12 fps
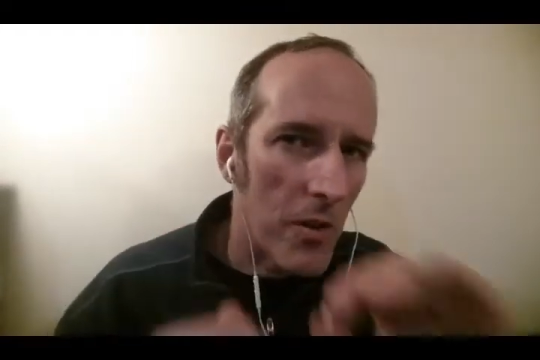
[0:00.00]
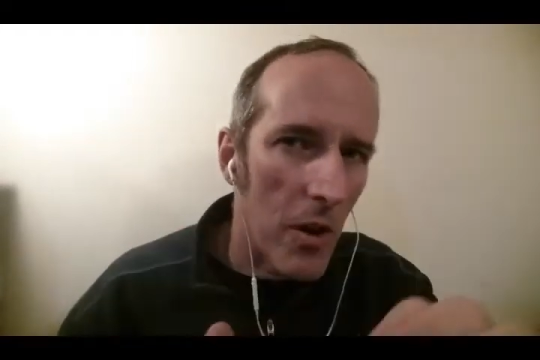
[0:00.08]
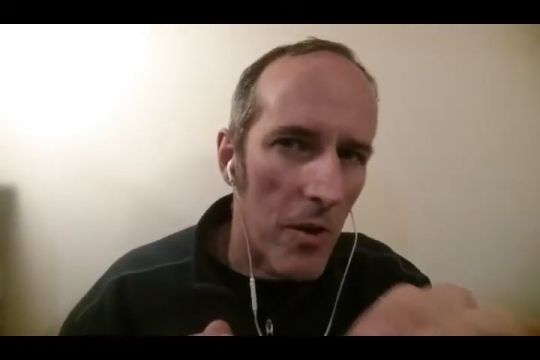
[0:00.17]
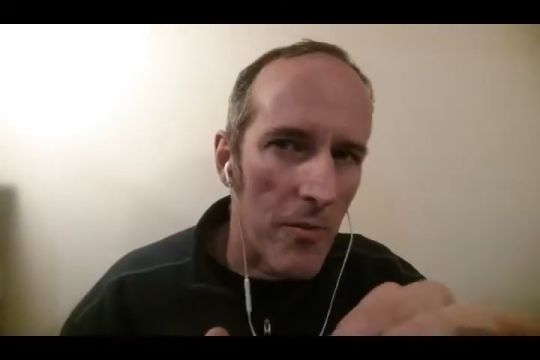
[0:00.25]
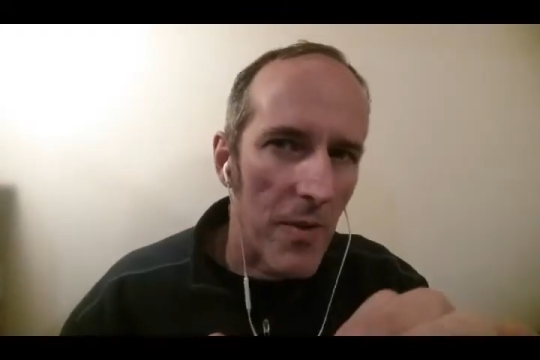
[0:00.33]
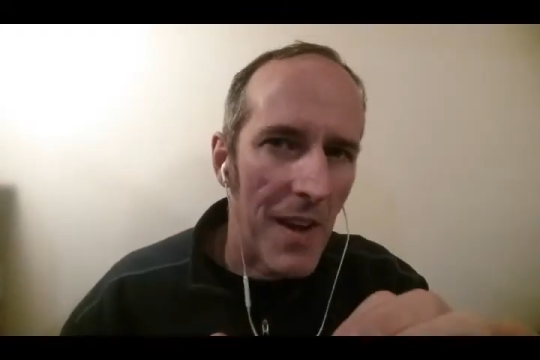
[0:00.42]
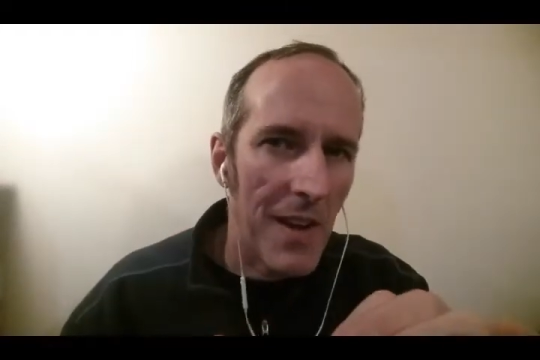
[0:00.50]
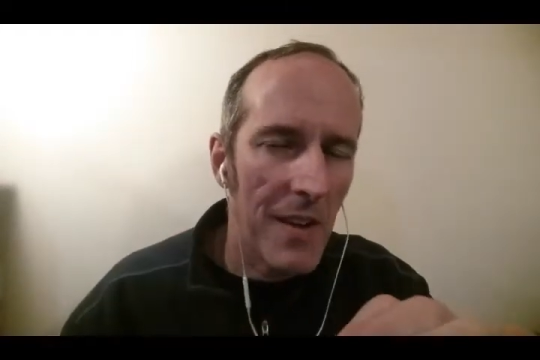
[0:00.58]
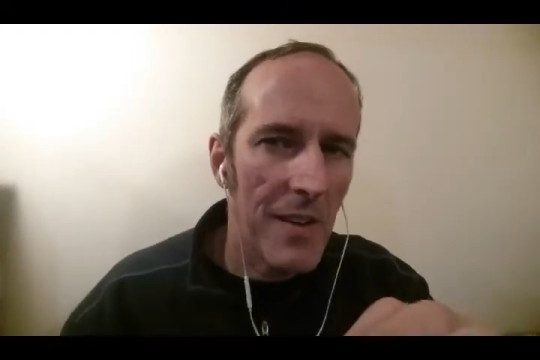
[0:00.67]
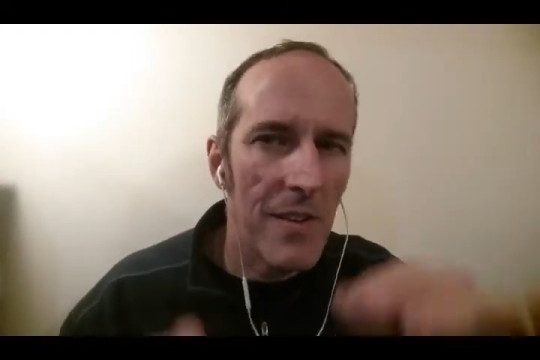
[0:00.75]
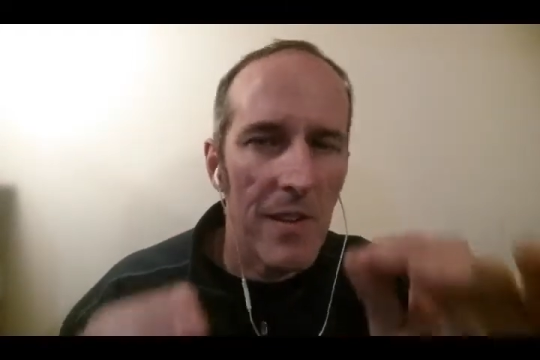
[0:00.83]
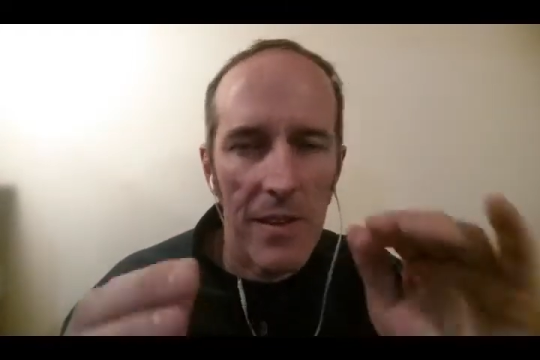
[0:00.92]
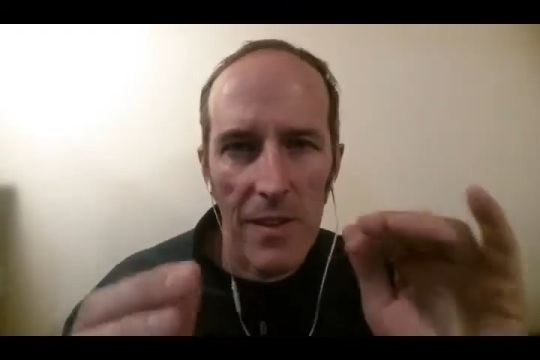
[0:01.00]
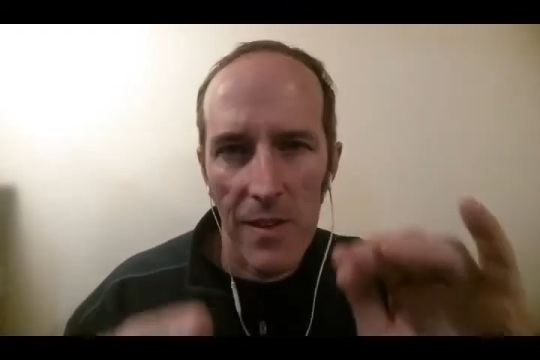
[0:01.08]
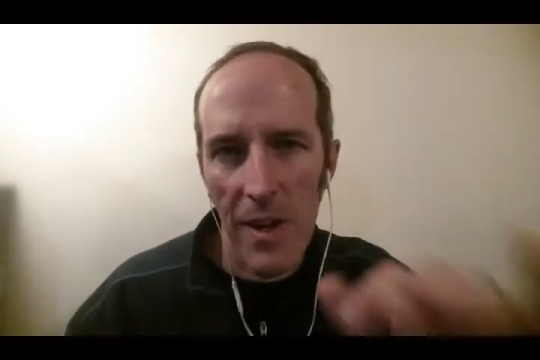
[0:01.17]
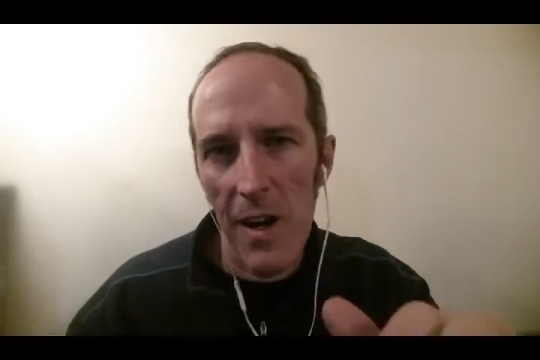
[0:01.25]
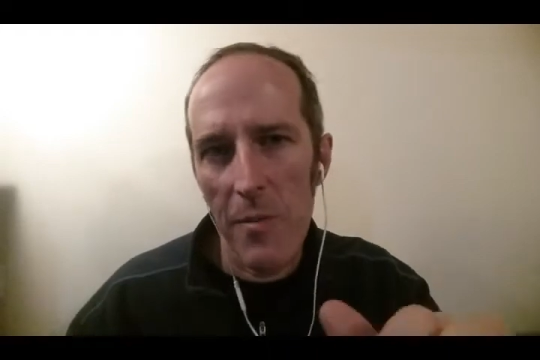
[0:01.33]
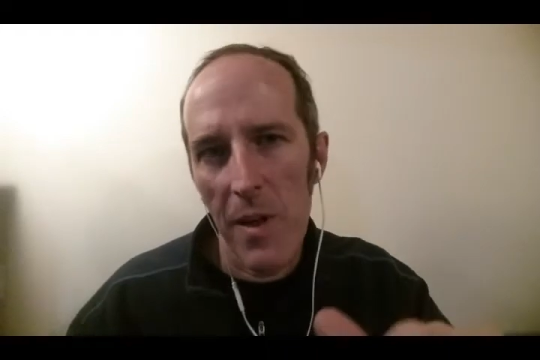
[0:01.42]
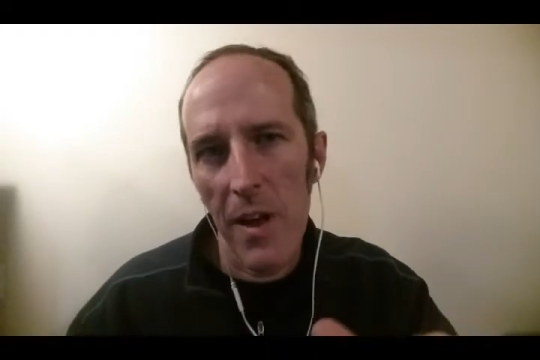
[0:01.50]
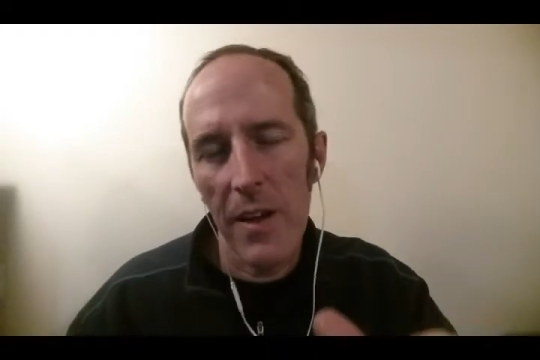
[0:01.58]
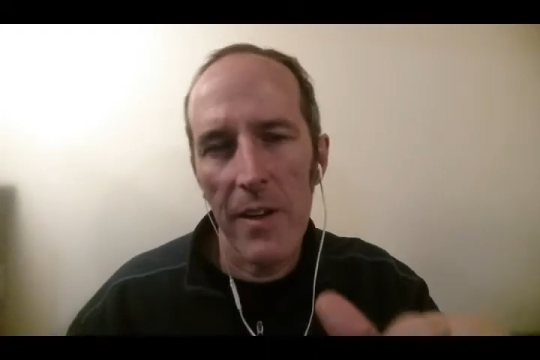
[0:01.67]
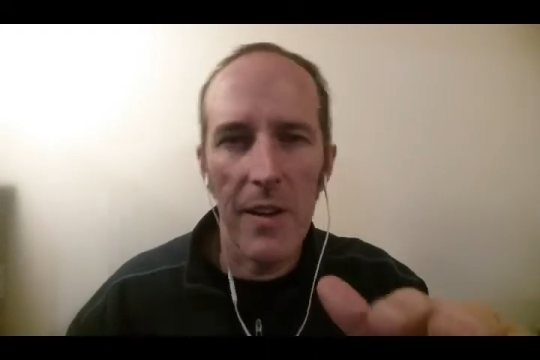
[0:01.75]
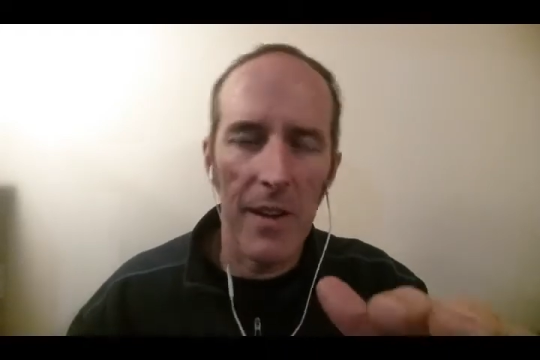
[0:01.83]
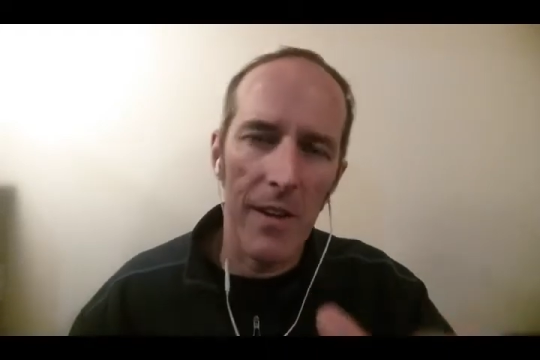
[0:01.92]
called a phase
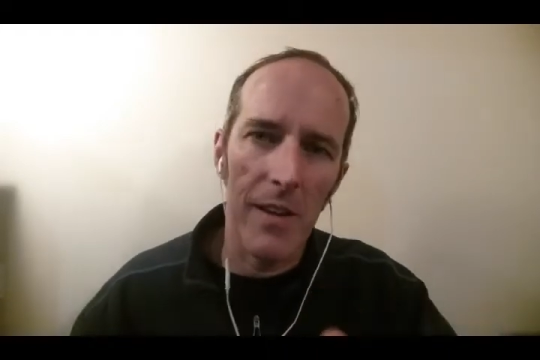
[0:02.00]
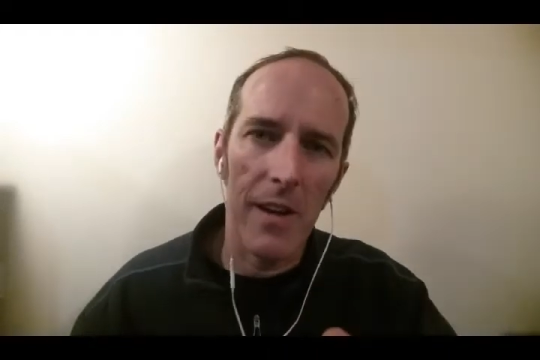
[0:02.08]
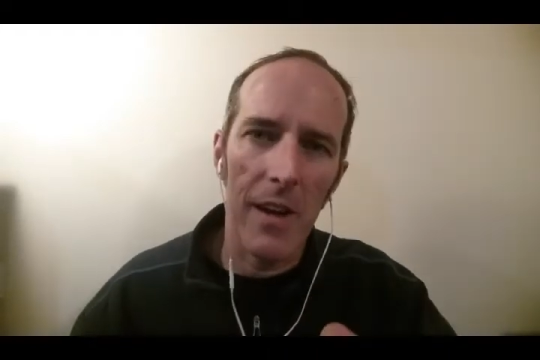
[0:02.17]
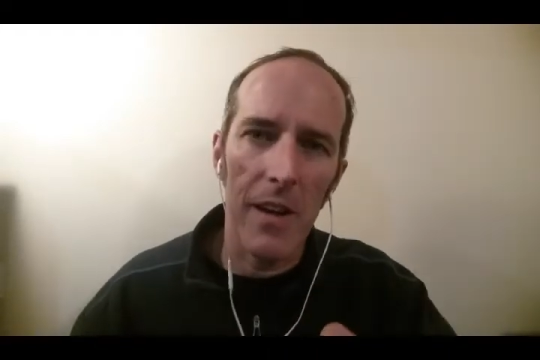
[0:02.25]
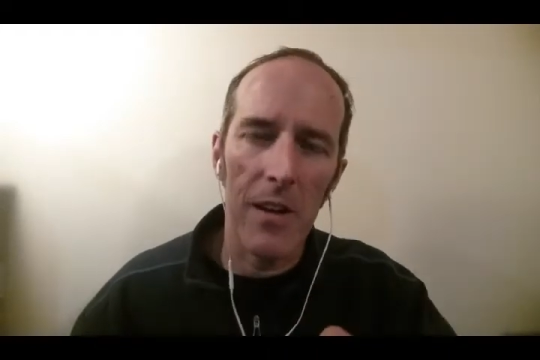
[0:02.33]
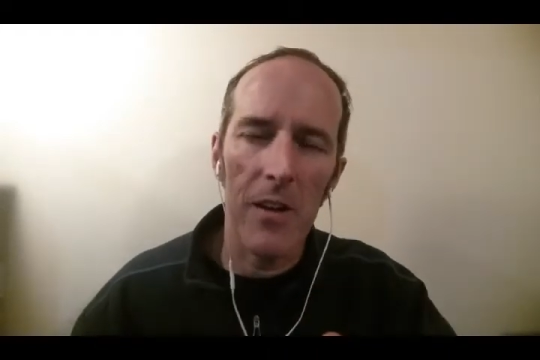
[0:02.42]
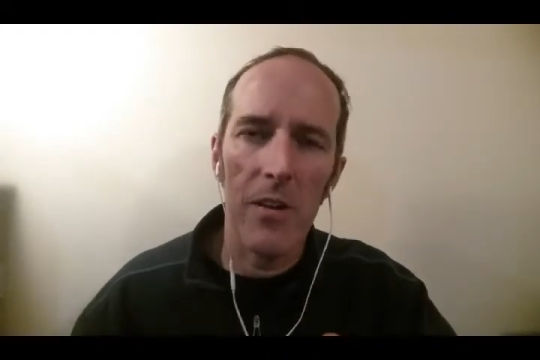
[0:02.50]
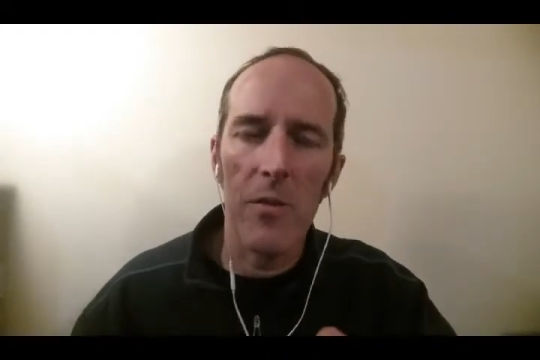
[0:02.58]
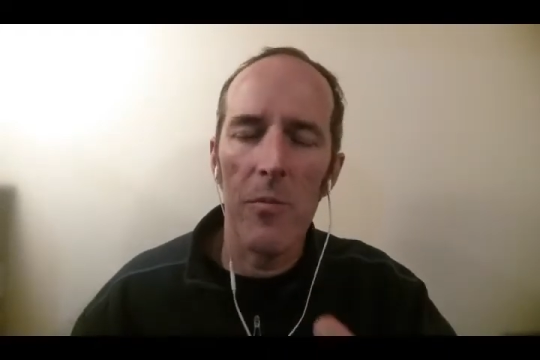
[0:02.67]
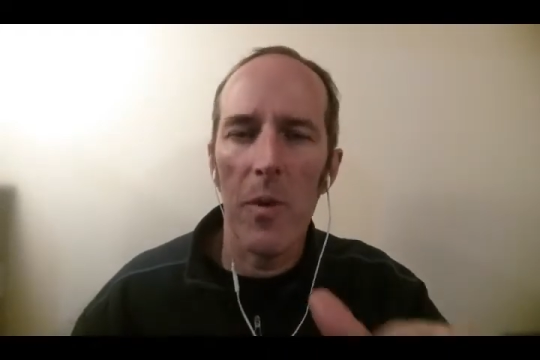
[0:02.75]
timeline indicator.